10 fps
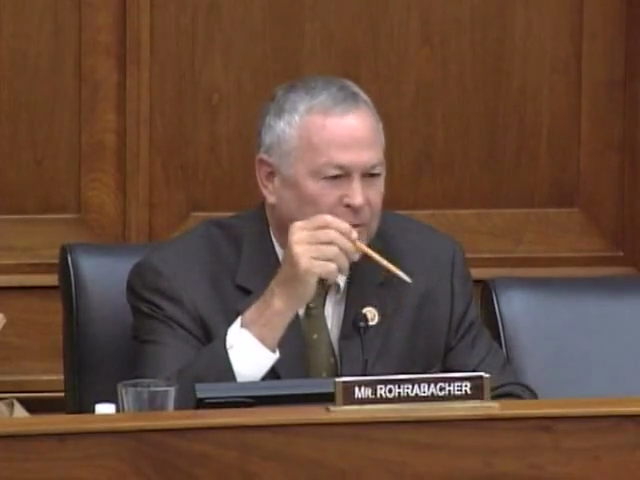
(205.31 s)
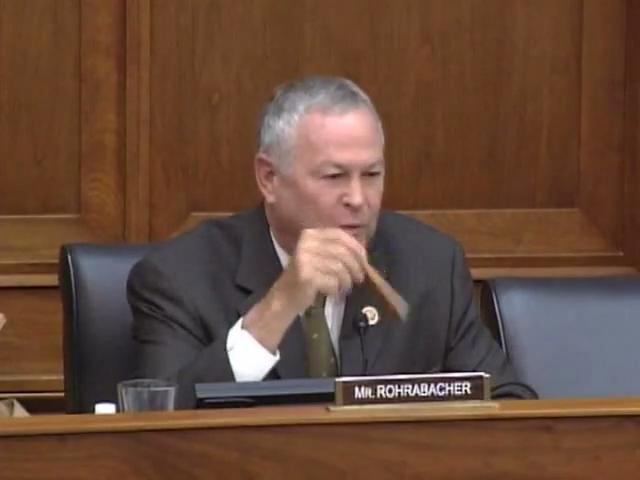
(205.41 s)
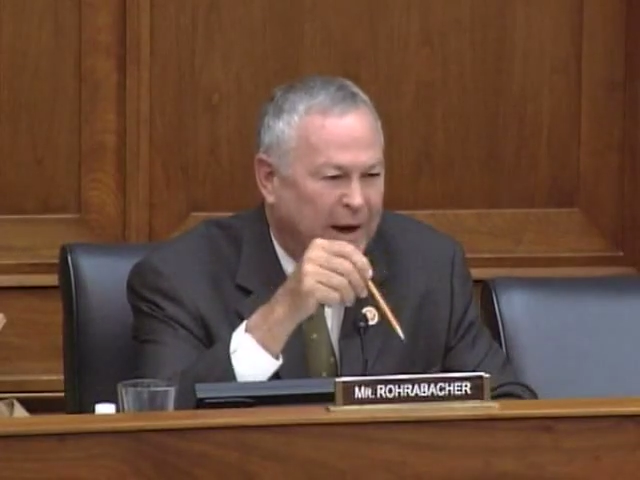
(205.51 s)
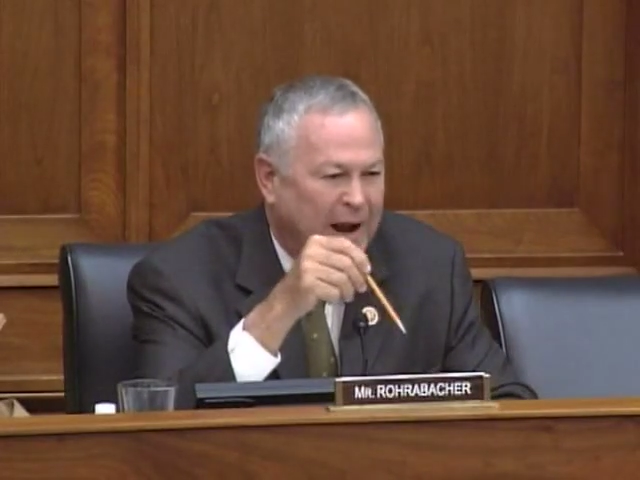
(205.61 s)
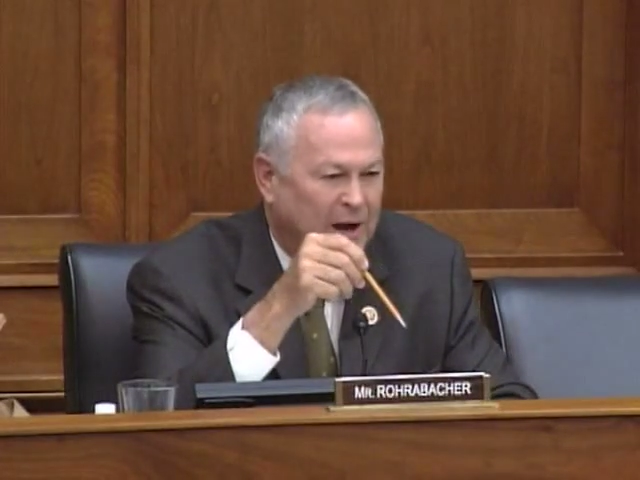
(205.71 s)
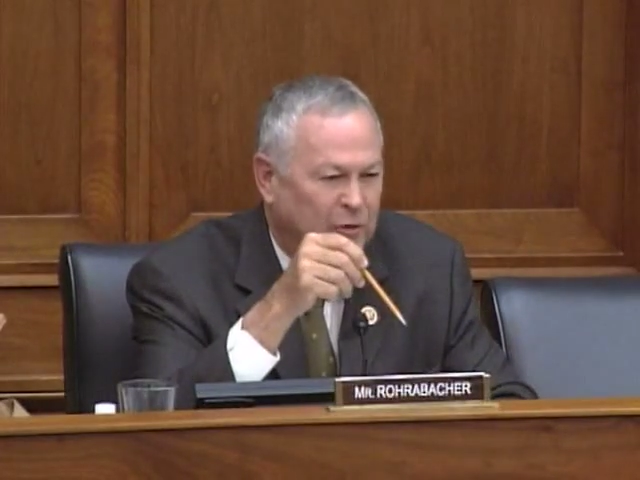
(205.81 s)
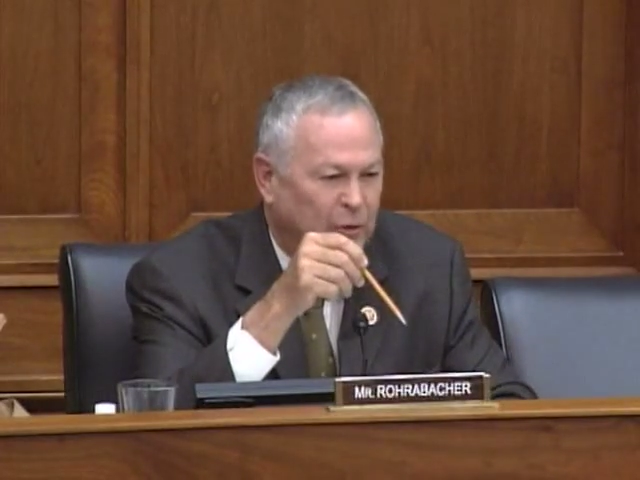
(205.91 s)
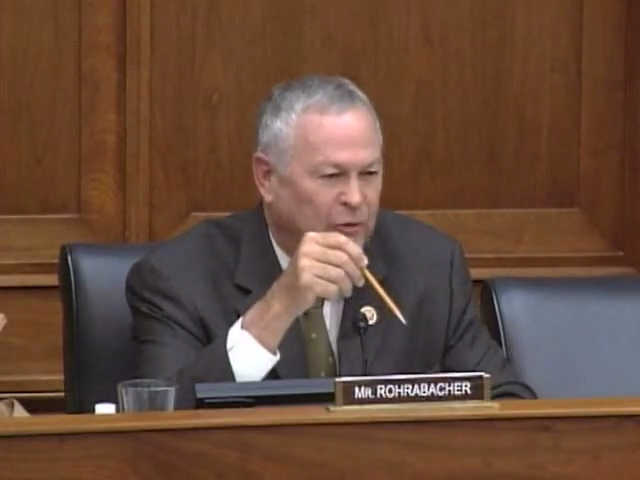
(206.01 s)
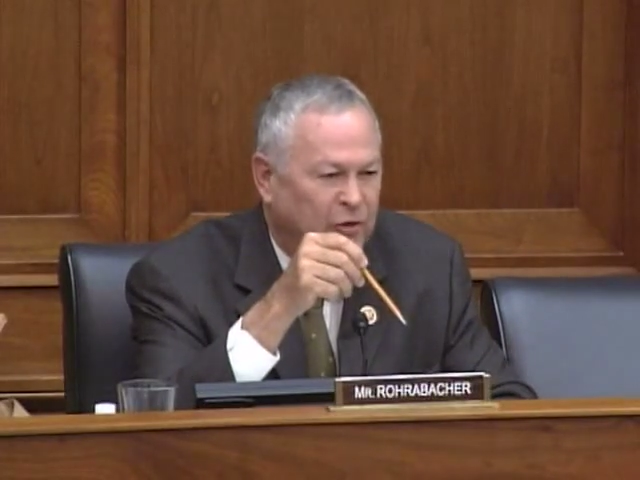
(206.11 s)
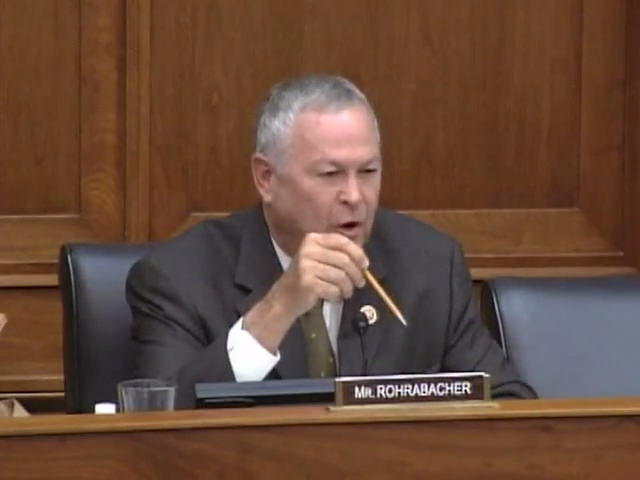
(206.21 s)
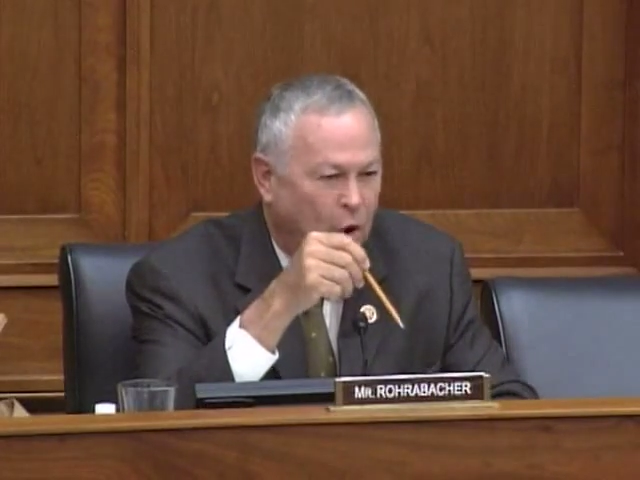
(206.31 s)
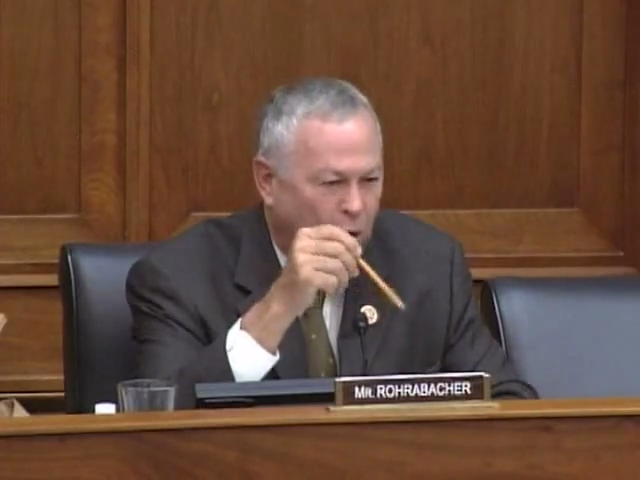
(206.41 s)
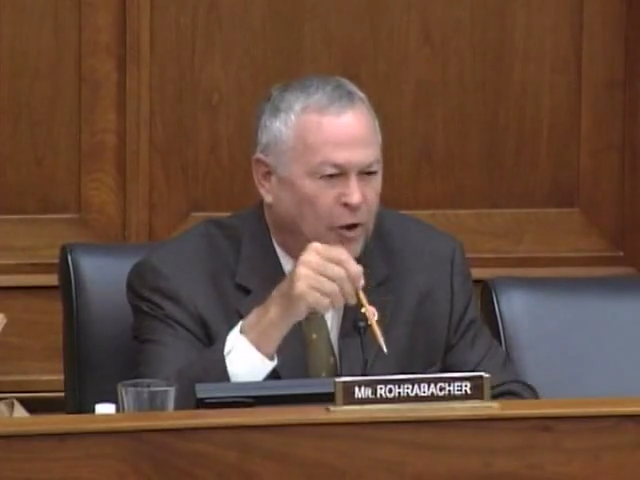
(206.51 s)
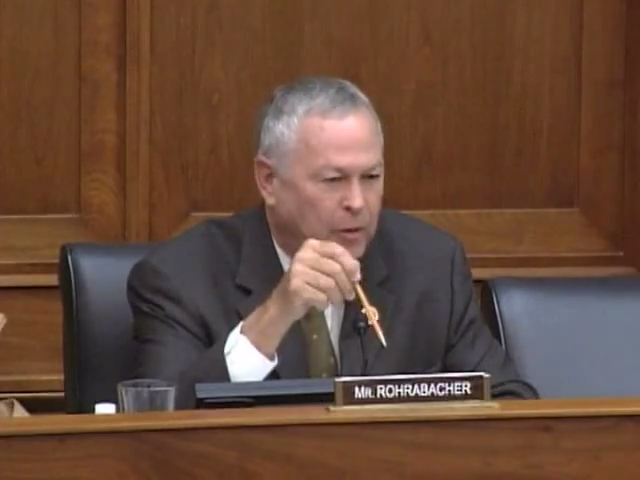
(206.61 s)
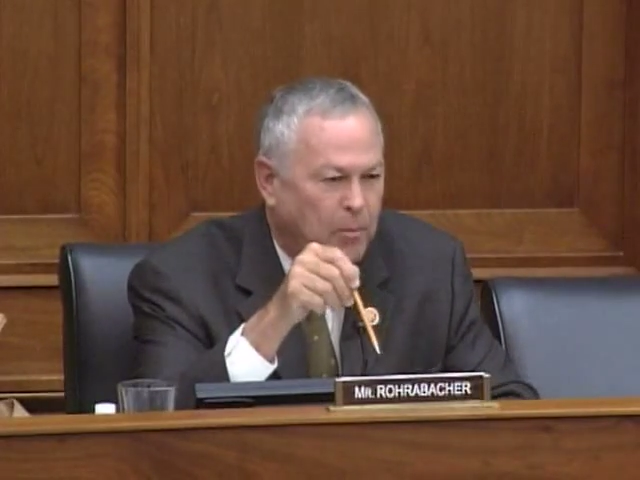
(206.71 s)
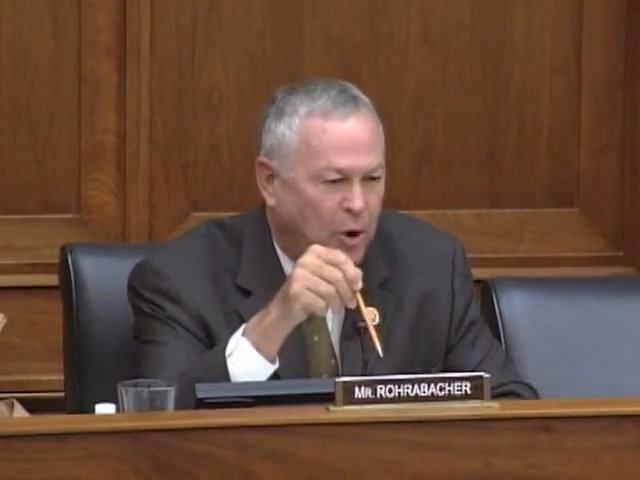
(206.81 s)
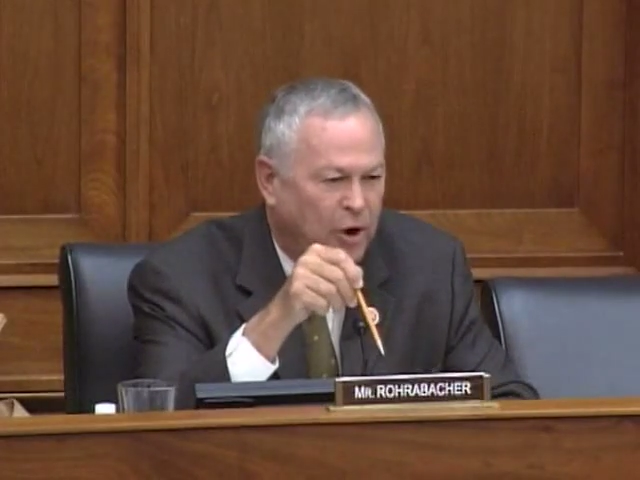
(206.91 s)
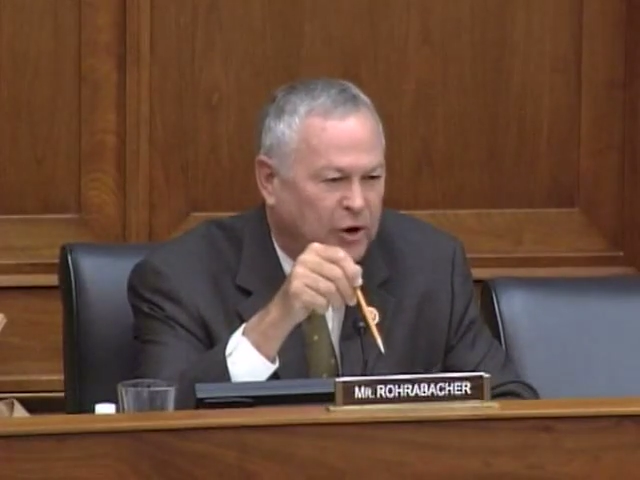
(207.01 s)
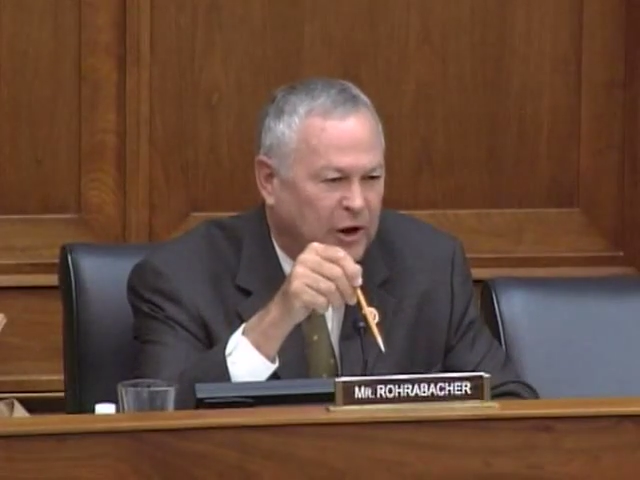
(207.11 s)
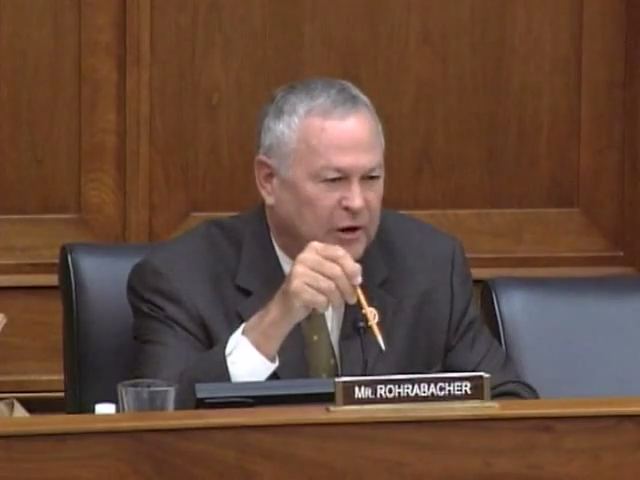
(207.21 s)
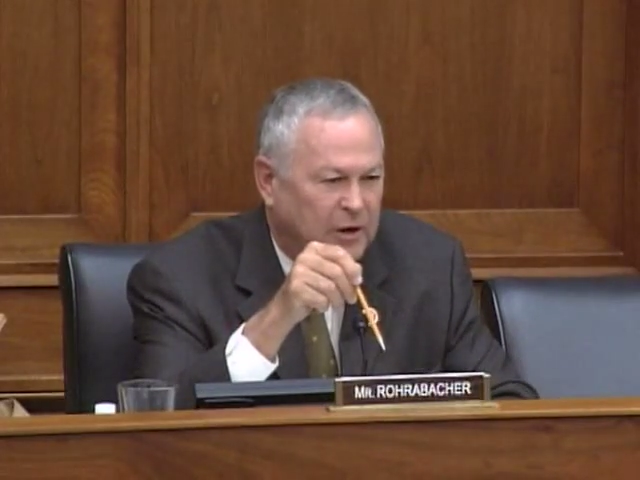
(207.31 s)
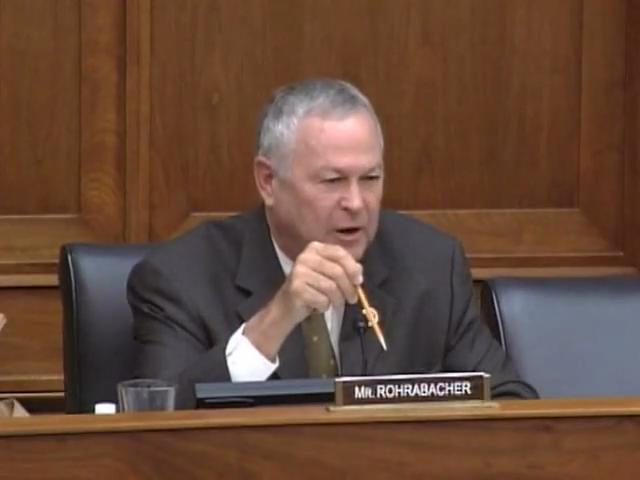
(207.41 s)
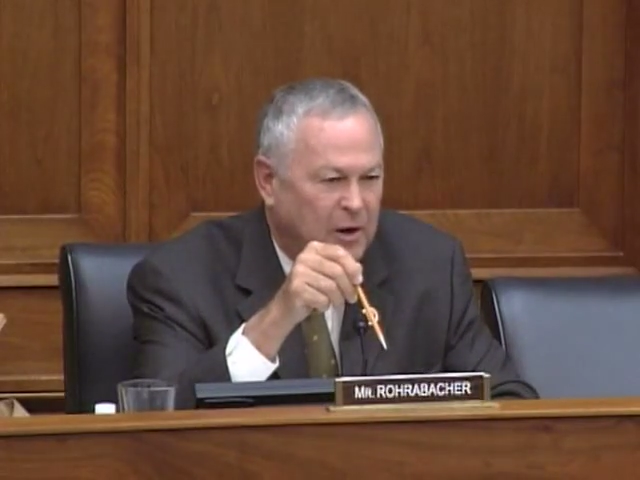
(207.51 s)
of reactors on the market.